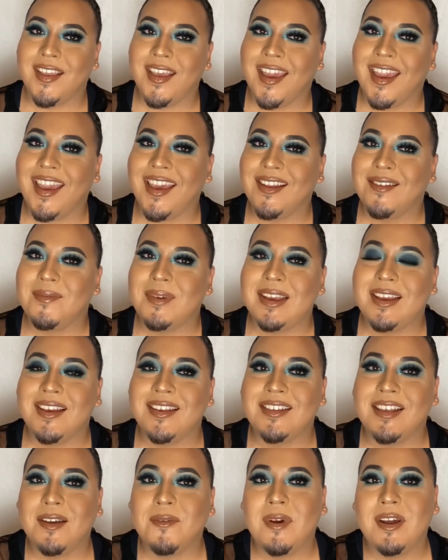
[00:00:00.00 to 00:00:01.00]
And
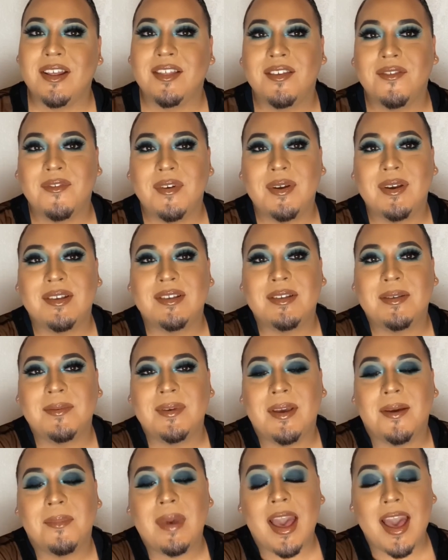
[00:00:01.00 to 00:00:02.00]
because I wanted the focus to be
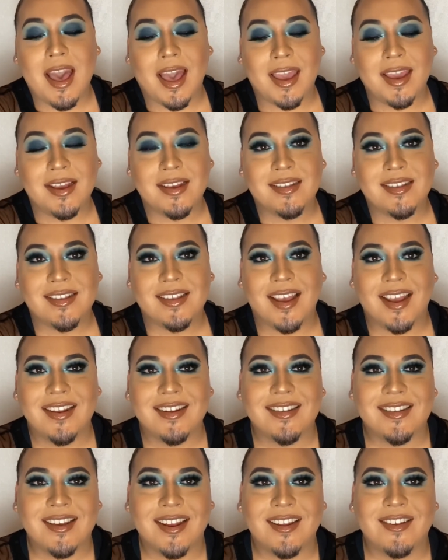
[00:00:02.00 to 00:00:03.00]
on my eyes, I
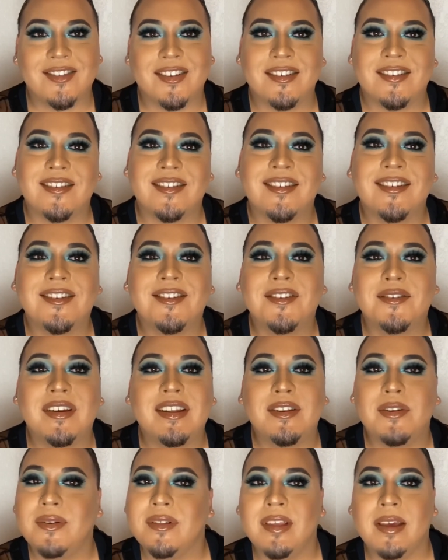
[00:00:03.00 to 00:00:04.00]
decided just to do a
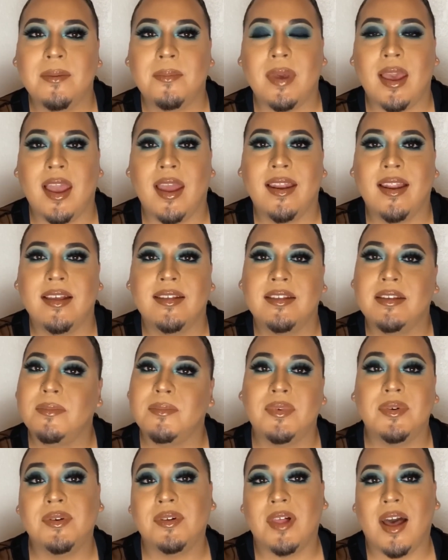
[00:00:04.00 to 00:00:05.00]
nude lip and a
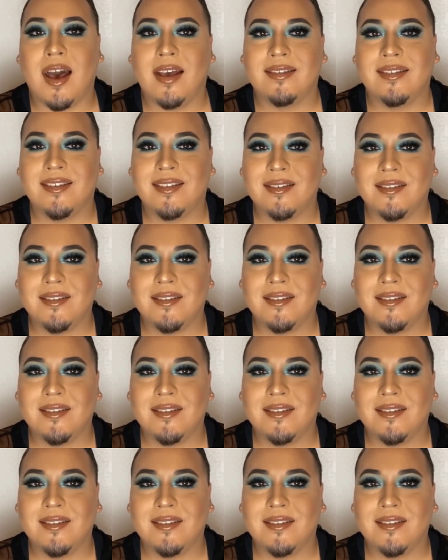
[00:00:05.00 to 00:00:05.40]
simple gloss.